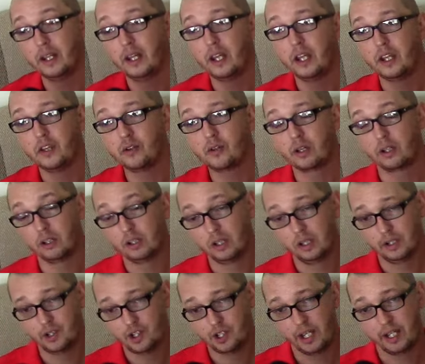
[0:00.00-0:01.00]
you can
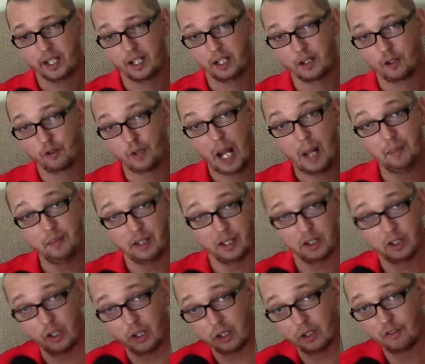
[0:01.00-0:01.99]
launch like a grappling
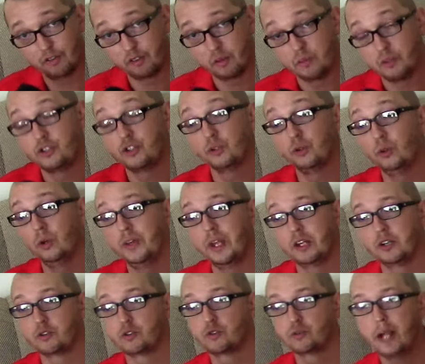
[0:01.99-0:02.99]
hook from Jewel
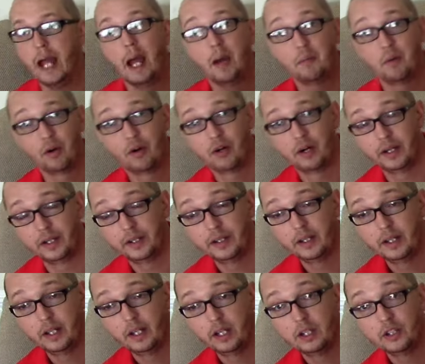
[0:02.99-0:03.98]
that'll grab on
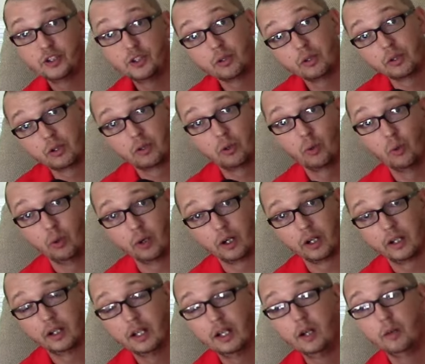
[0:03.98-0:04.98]
to the
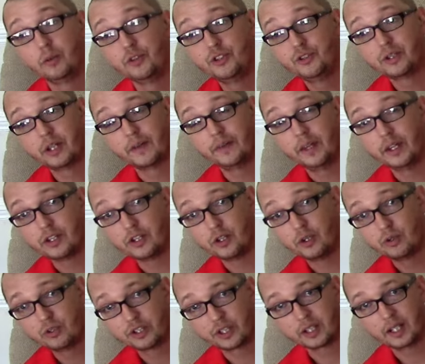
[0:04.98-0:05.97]
core, which you can then
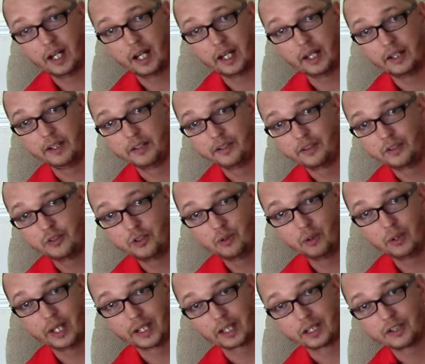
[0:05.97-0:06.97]
use to kind of do
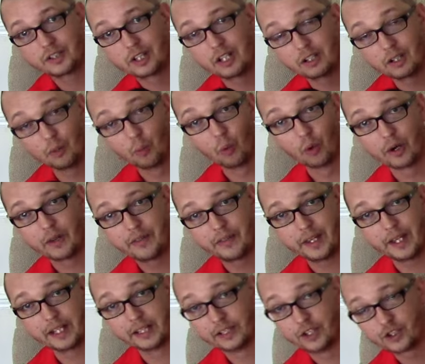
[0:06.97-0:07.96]
like a tug-of-war
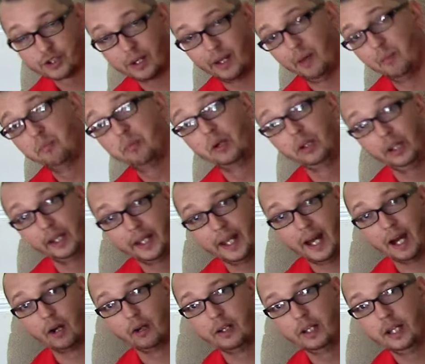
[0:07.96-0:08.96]
thing to try and pull it
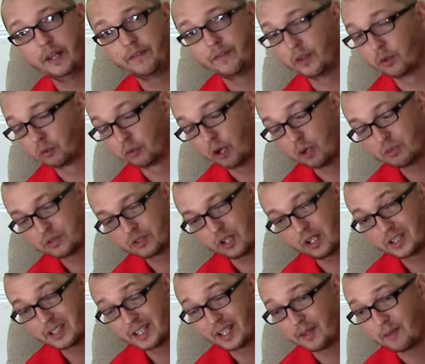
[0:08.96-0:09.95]
out. If the rope
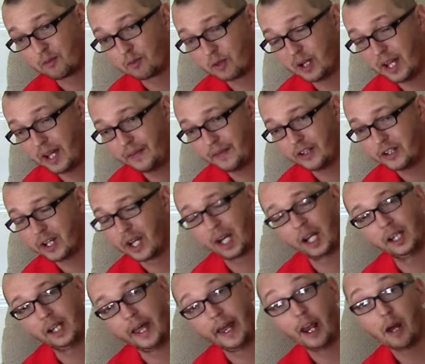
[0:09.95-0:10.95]
starts getting red, then you got to
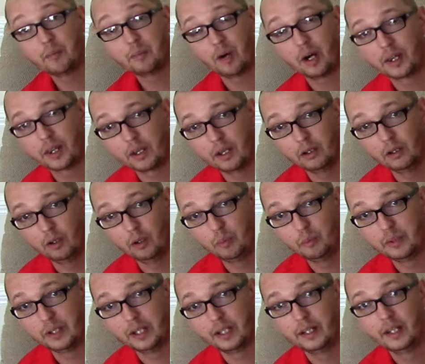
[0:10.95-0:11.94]
let up on it a little
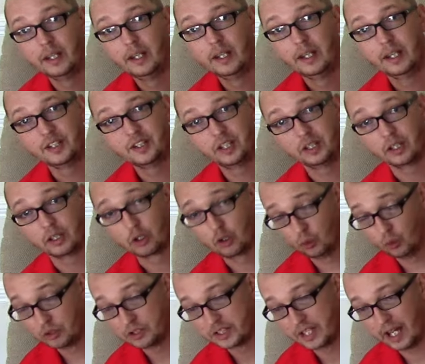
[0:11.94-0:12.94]
bit until it
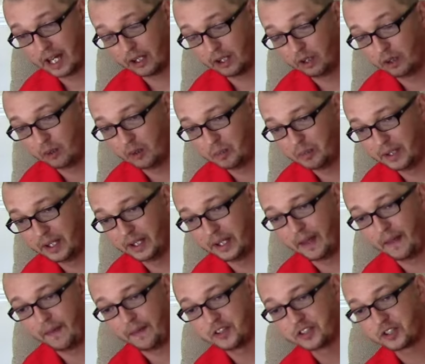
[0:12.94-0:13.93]
cools down a little bit,
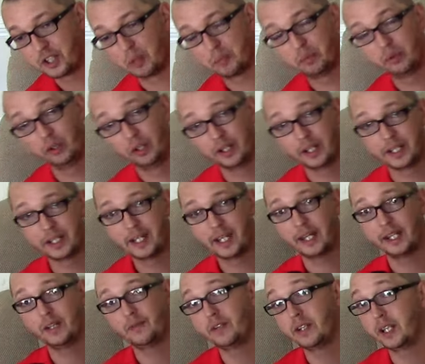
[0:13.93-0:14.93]
and then start pulling
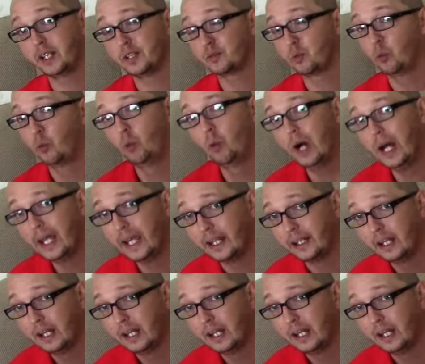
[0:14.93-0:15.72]
again. If it gets white,